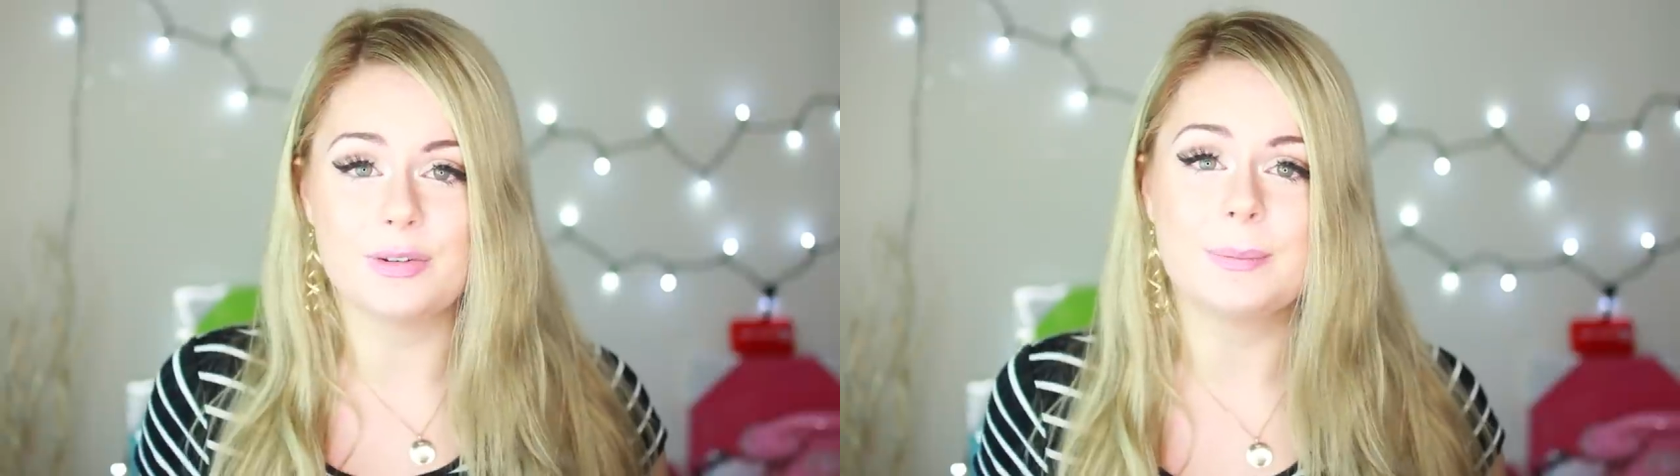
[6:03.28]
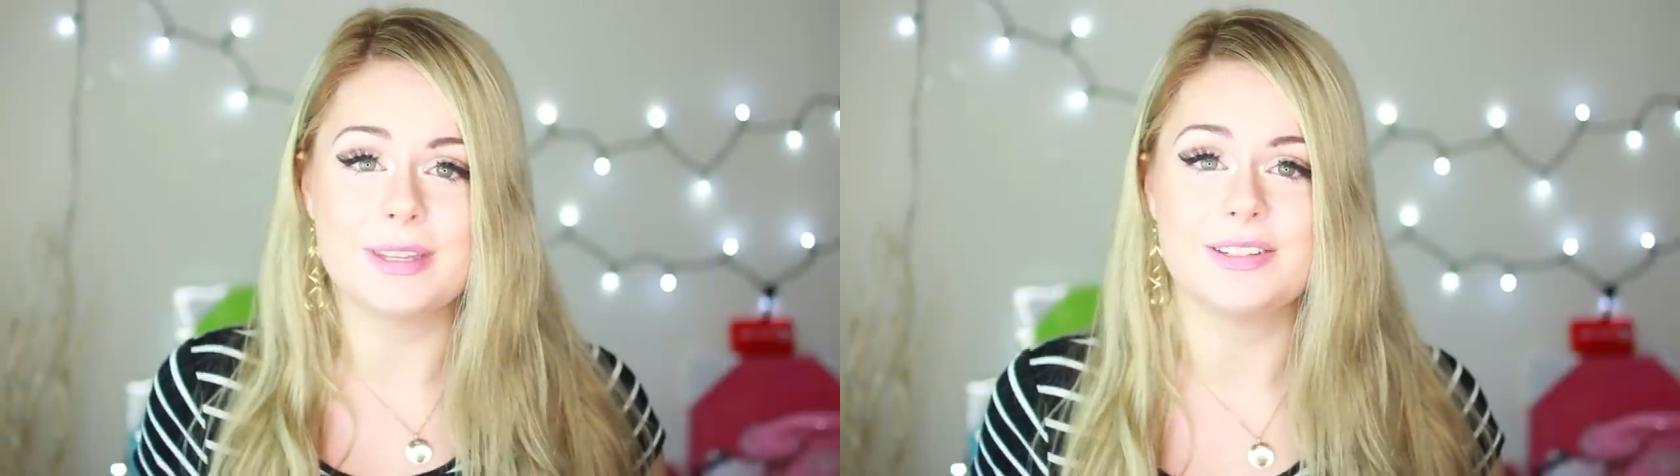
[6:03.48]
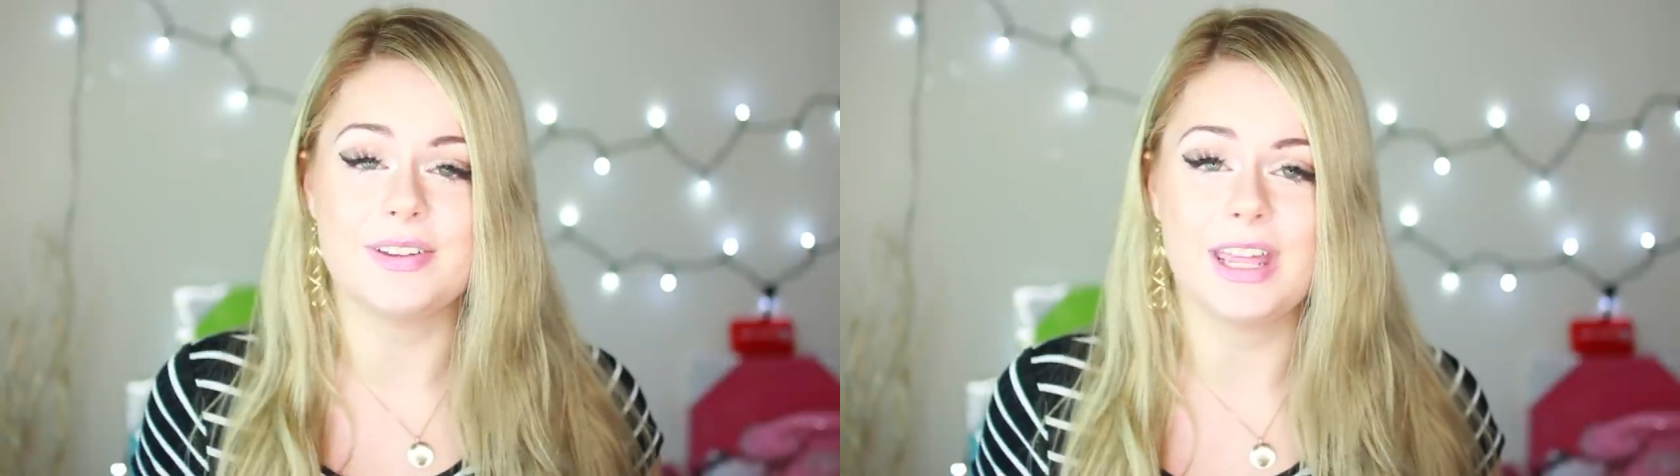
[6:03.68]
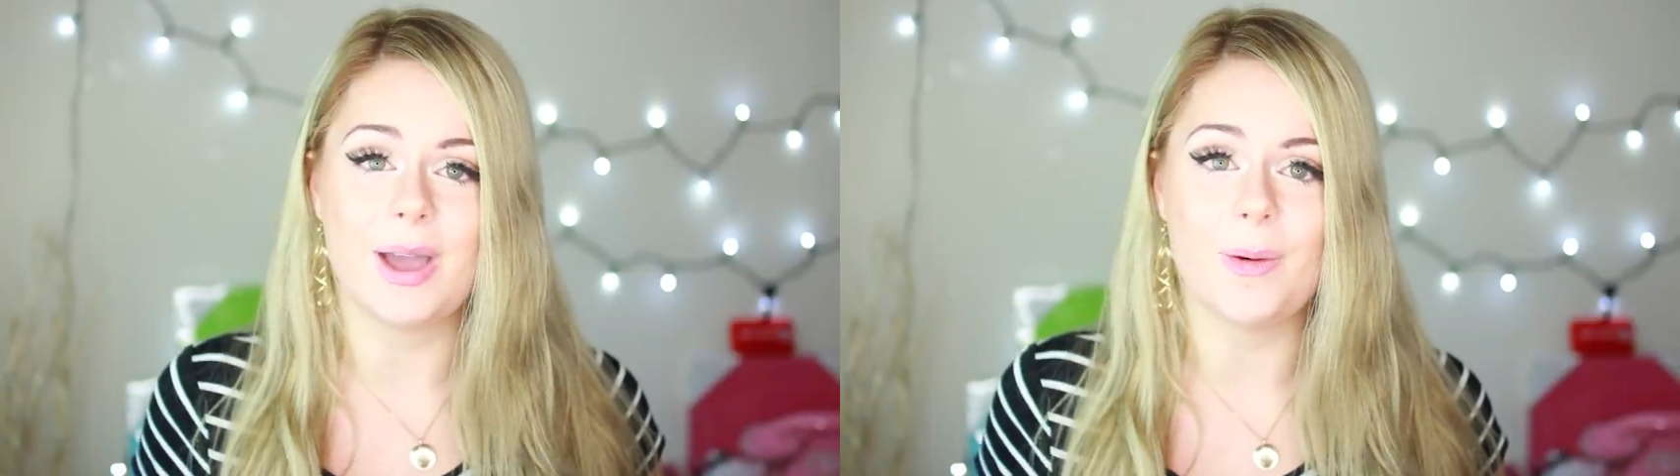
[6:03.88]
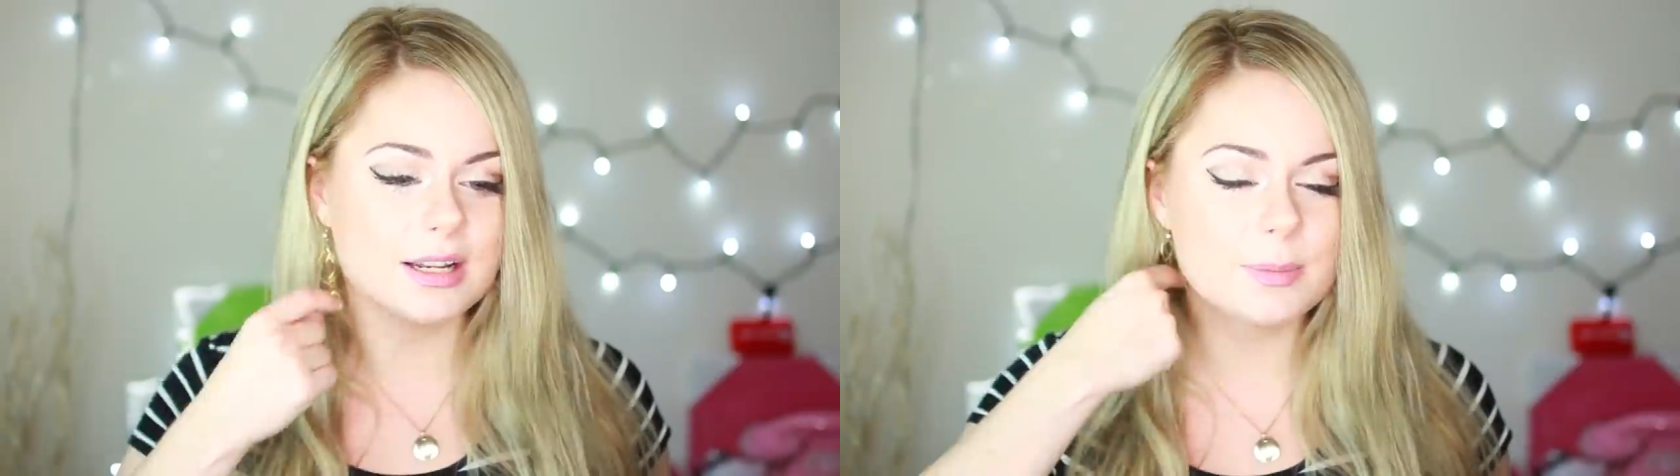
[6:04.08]
I filmed this
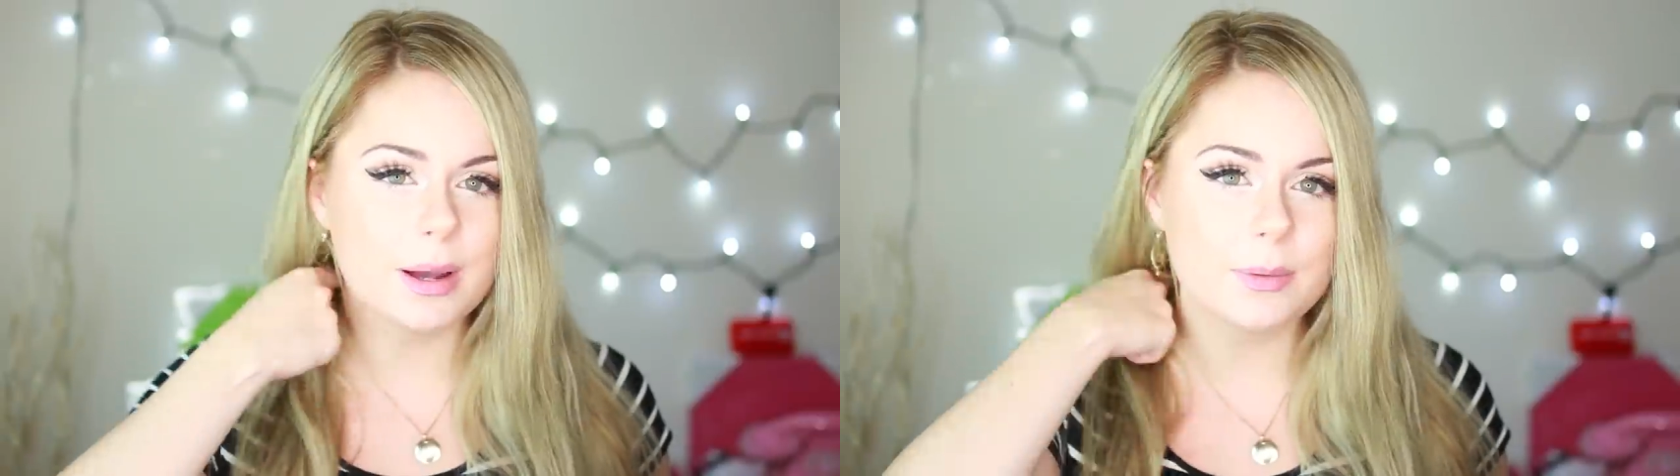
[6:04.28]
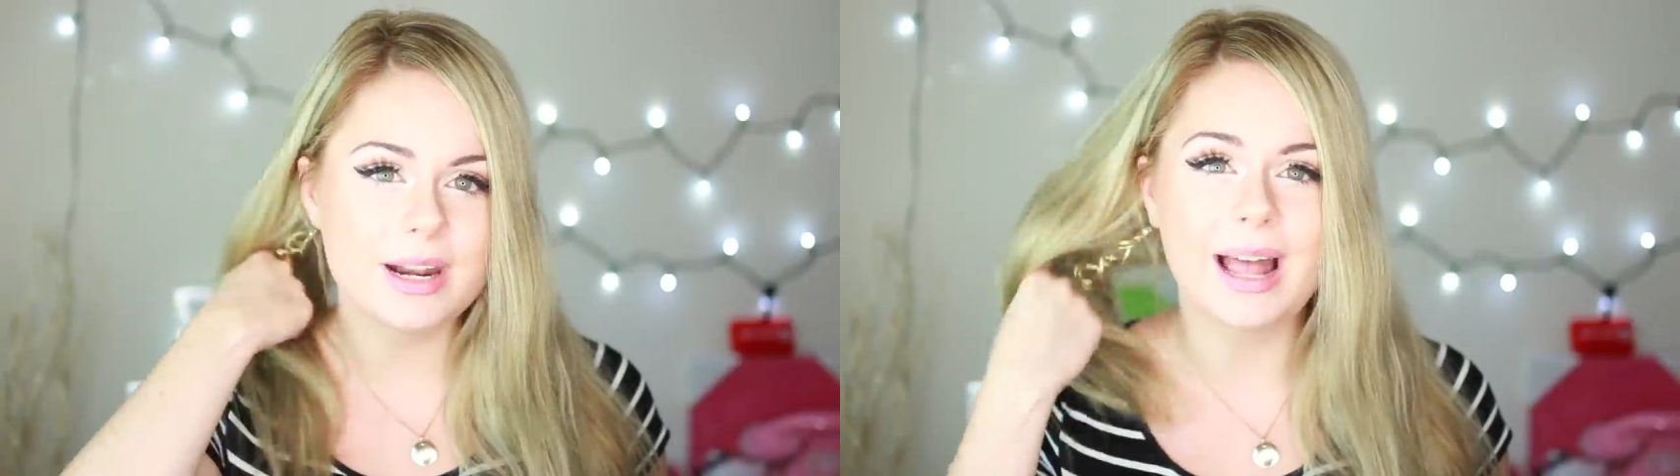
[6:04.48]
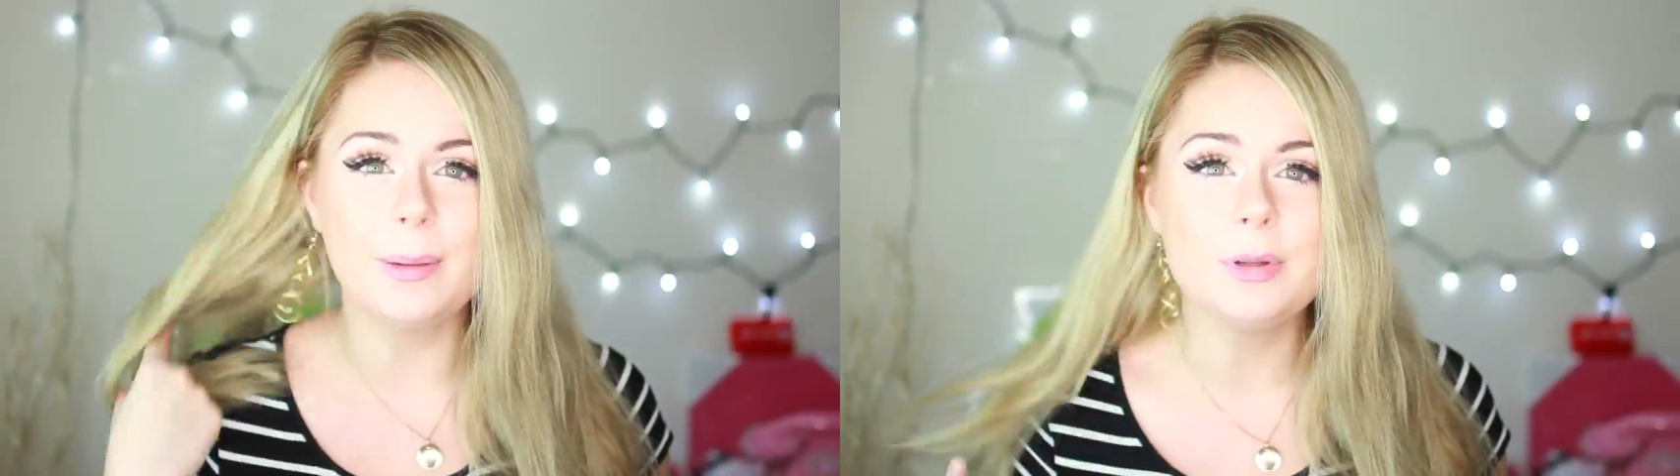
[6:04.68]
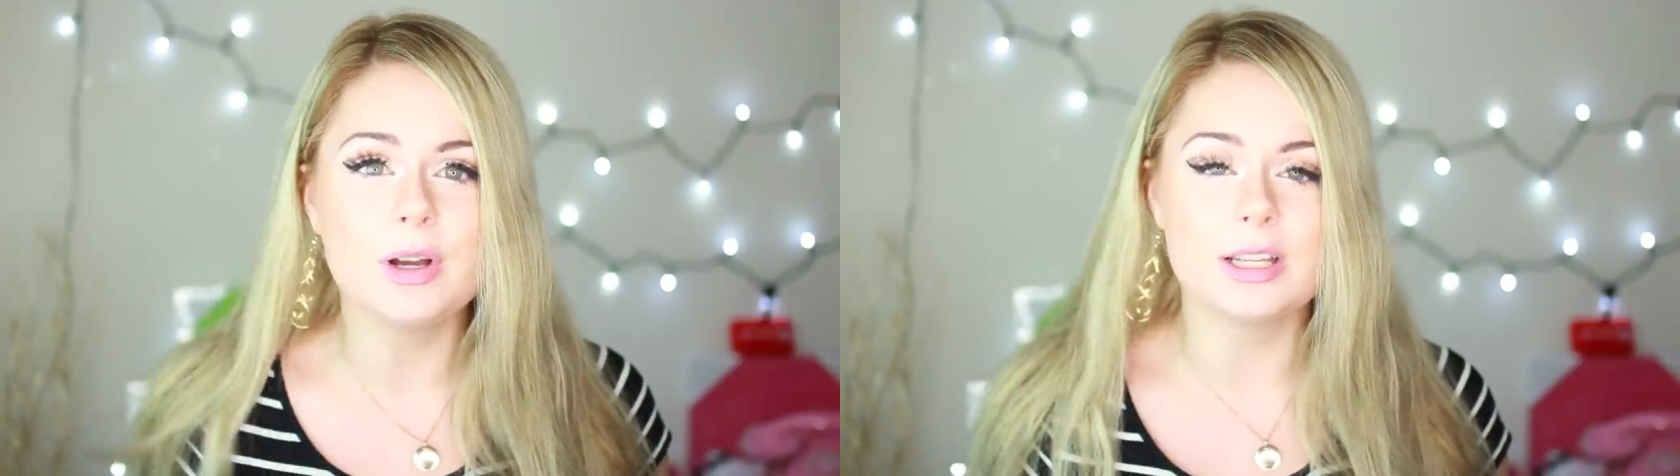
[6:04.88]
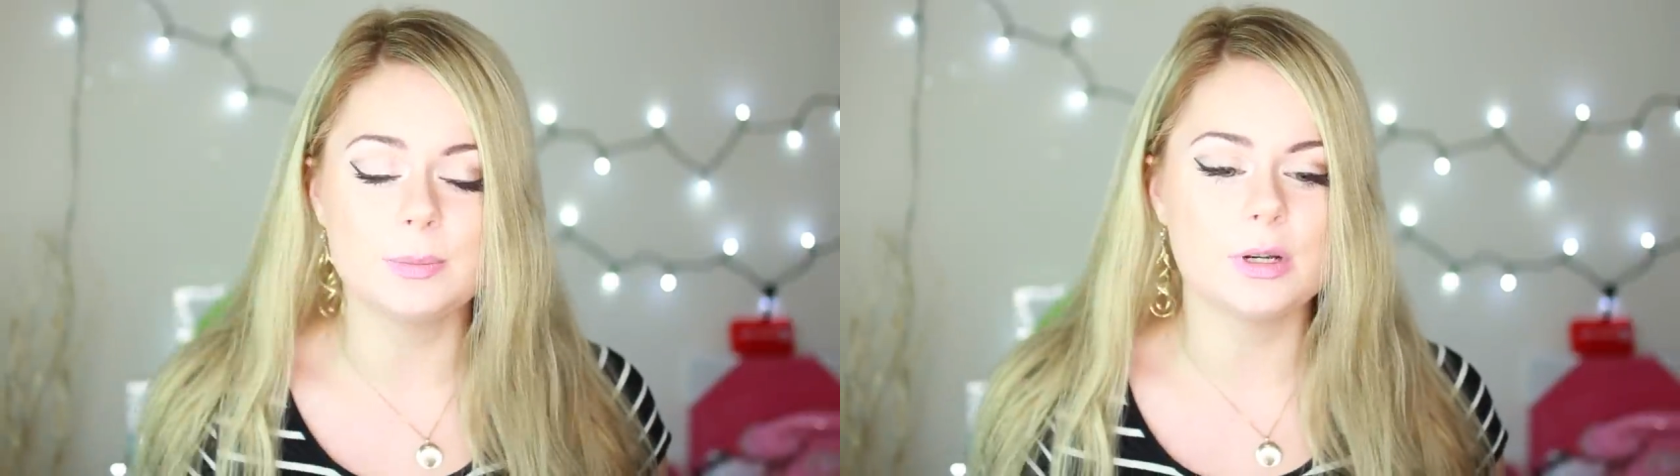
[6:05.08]
video. That's why I want to help you guys,